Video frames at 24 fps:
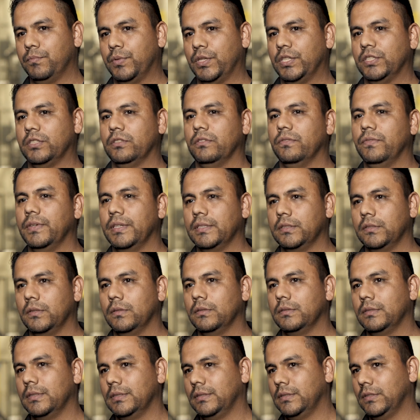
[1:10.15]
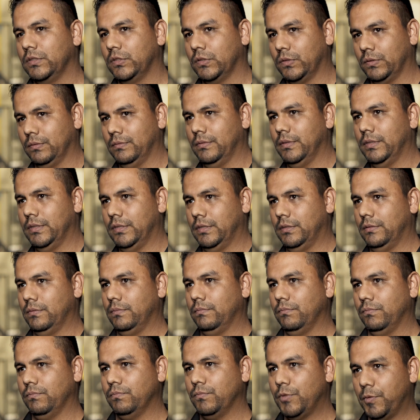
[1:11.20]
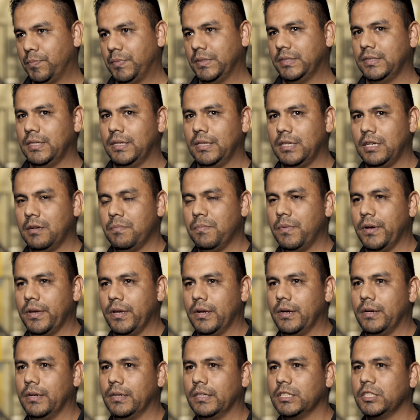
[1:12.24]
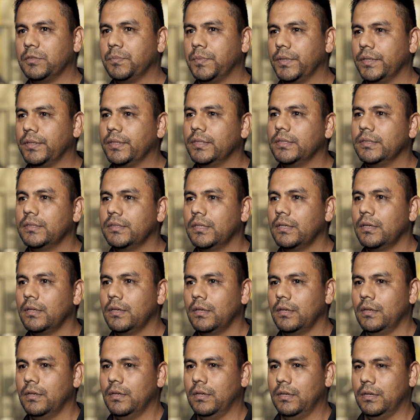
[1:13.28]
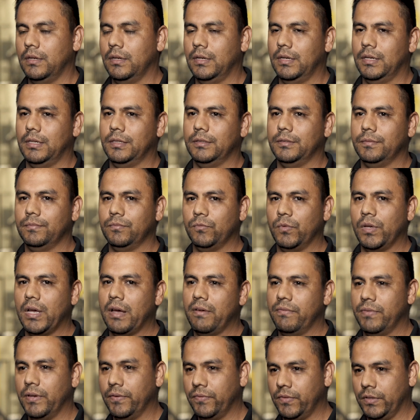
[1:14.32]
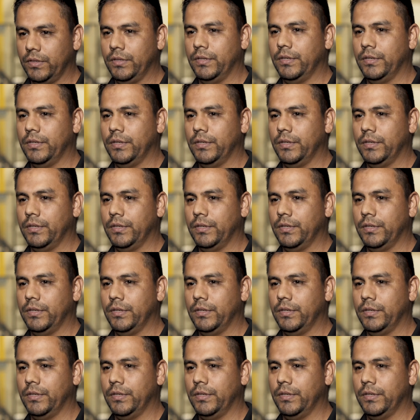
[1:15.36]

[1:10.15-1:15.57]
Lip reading: pressure vessels is represented by our experience. We have 50